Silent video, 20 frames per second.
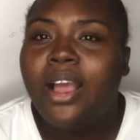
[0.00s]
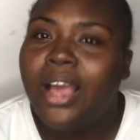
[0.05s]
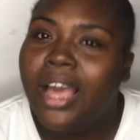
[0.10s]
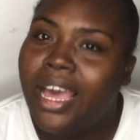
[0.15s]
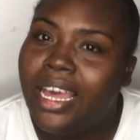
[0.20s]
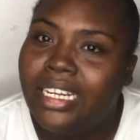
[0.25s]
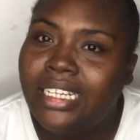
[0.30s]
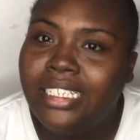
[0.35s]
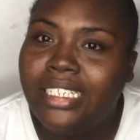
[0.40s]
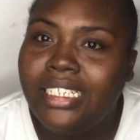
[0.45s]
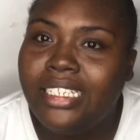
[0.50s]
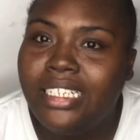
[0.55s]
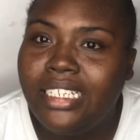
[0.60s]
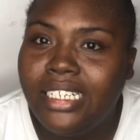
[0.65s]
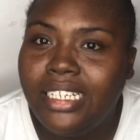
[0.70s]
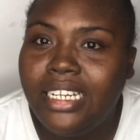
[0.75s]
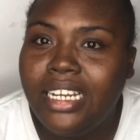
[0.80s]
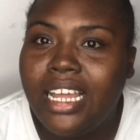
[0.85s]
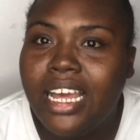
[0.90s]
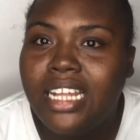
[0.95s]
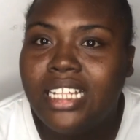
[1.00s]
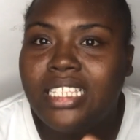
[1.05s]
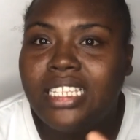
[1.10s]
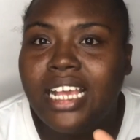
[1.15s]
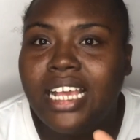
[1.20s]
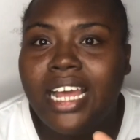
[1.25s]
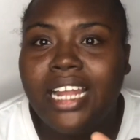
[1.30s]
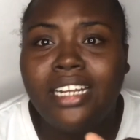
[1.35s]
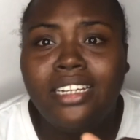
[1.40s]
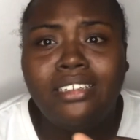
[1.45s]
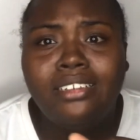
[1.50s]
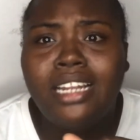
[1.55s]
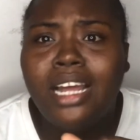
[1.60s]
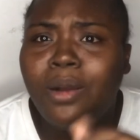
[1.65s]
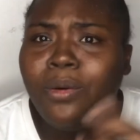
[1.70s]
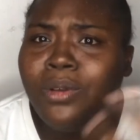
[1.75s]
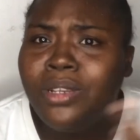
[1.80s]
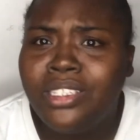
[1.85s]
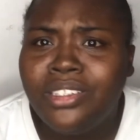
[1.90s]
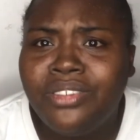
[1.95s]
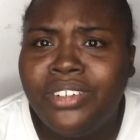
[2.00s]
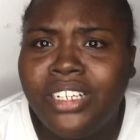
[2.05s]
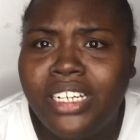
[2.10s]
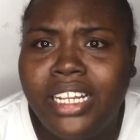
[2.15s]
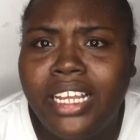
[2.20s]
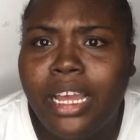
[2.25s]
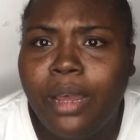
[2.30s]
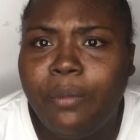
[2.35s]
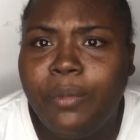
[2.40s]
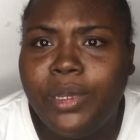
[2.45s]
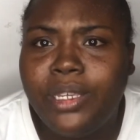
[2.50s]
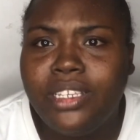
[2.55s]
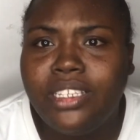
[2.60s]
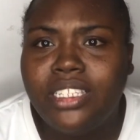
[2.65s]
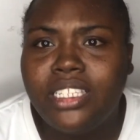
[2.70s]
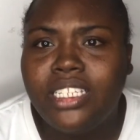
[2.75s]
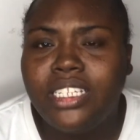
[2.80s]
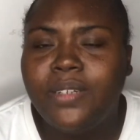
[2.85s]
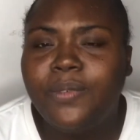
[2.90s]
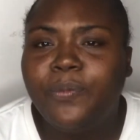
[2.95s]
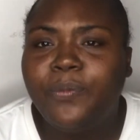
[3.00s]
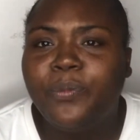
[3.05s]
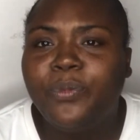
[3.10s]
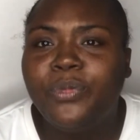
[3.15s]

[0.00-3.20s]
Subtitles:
and he did that, and that was really amazing.